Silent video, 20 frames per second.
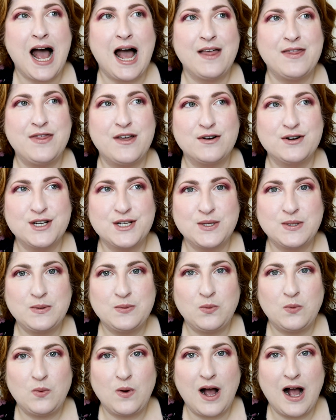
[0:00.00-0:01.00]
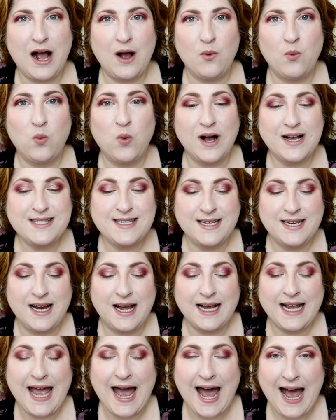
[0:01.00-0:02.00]
They're just wasn't
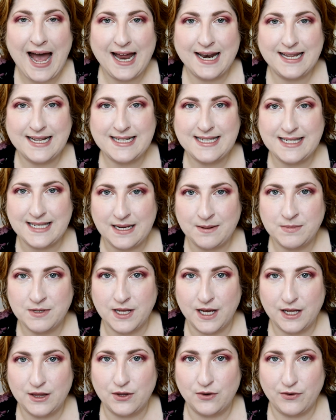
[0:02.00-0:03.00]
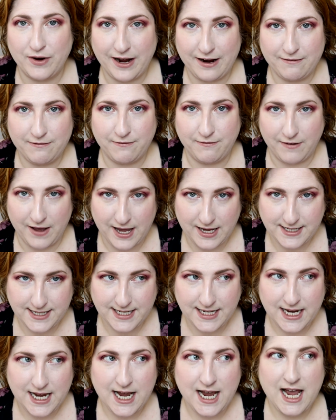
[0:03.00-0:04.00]
a cat that seemed like the right fit.